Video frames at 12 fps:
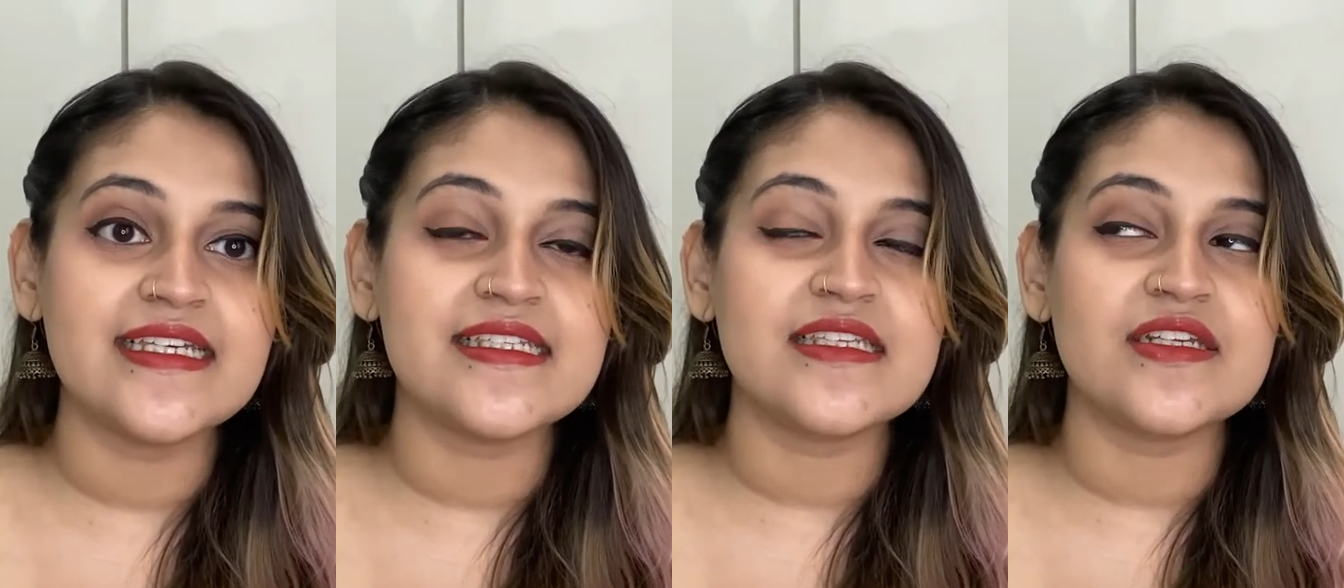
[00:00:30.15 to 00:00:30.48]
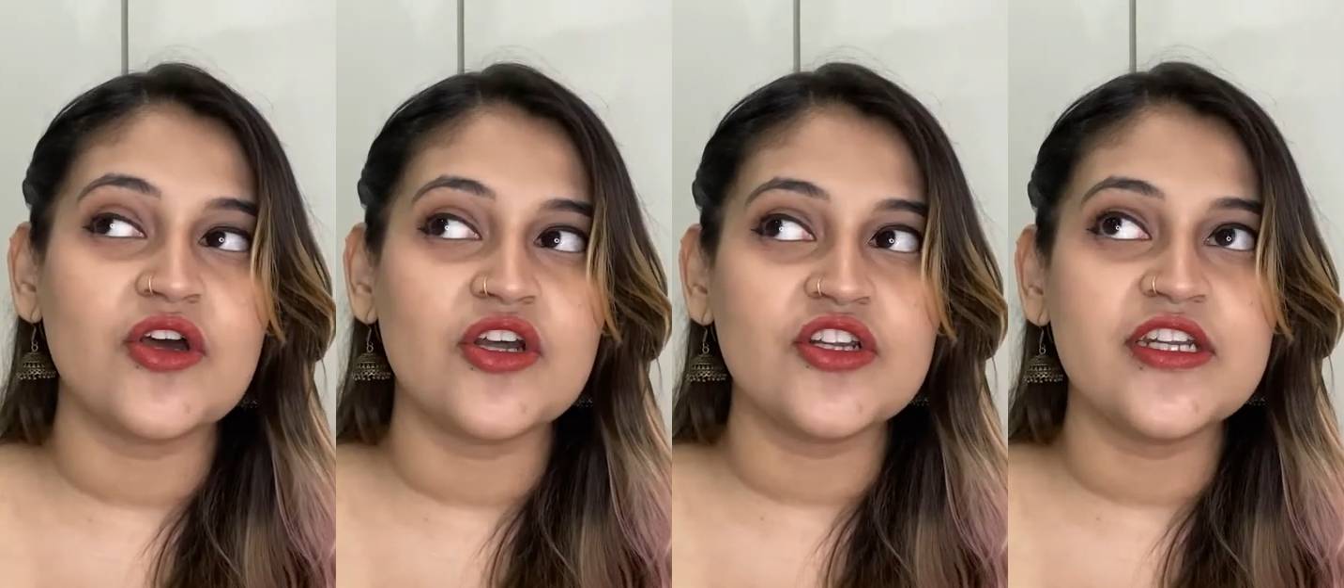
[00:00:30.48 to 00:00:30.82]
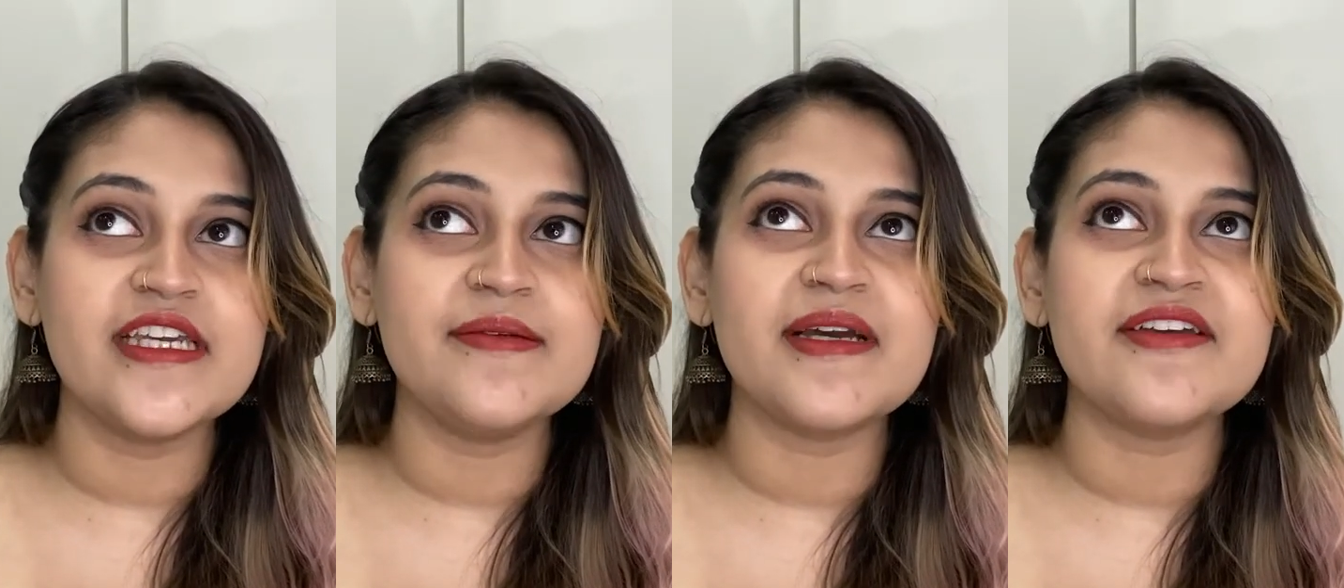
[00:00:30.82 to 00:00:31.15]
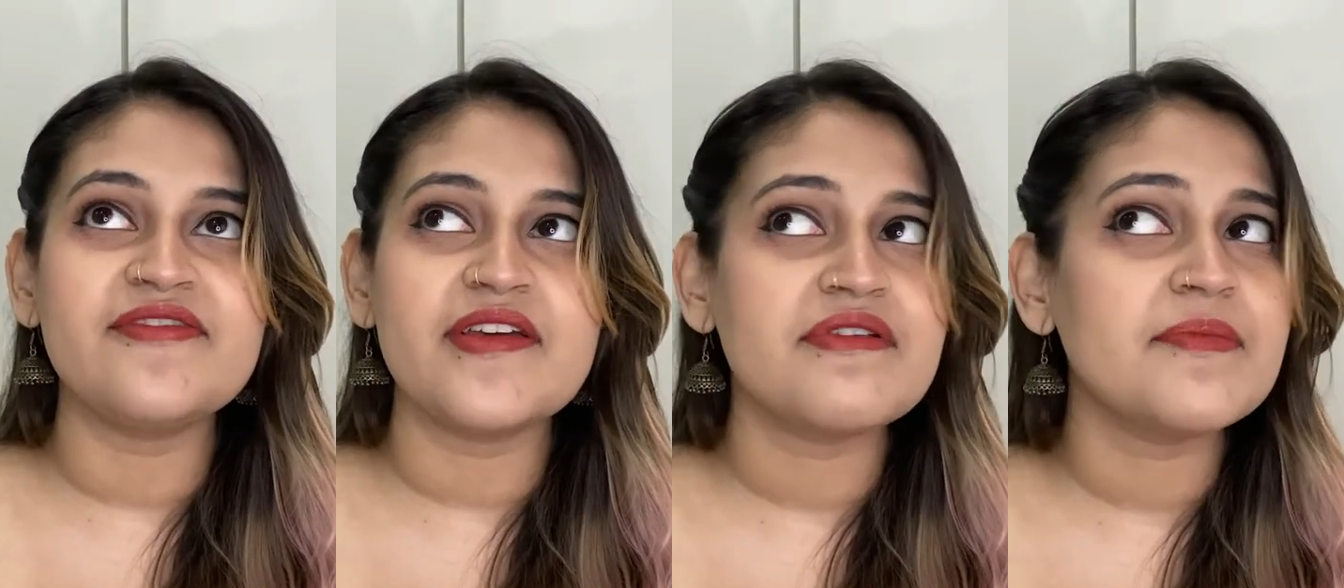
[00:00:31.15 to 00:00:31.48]
is not only my
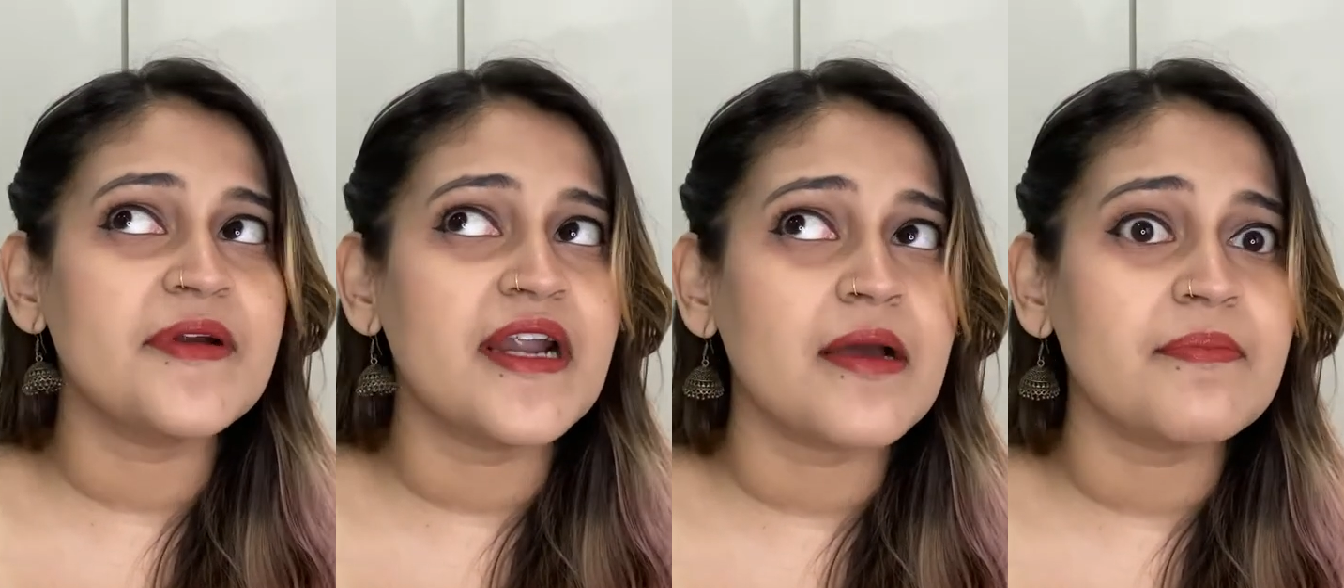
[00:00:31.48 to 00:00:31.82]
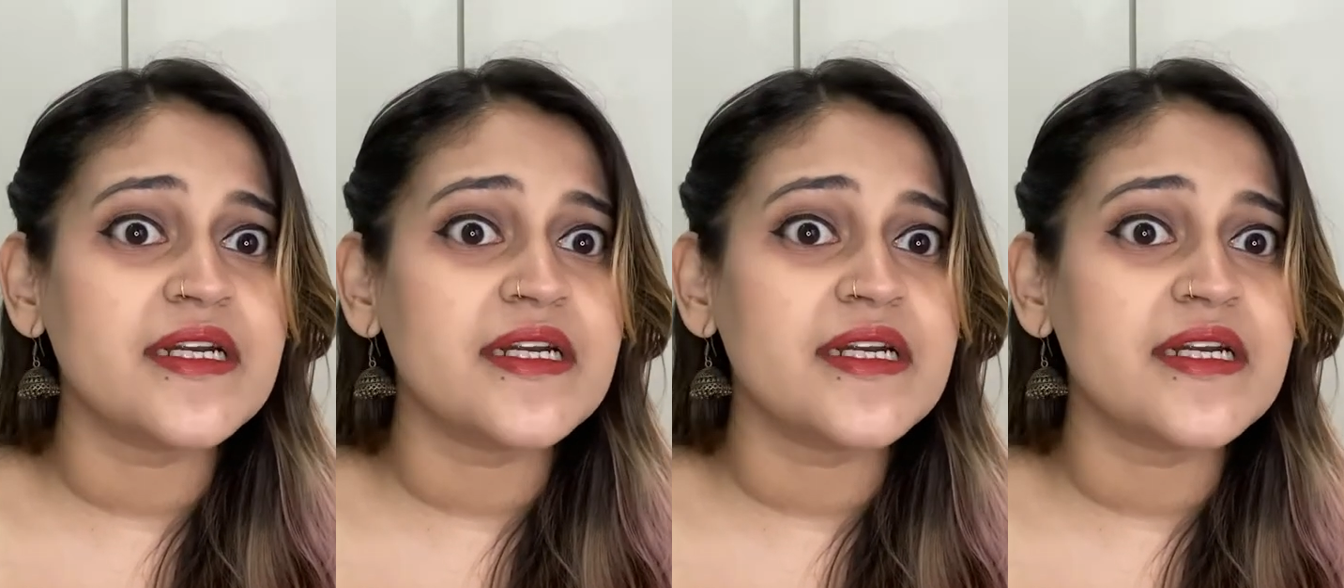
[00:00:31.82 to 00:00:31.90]
favorite product,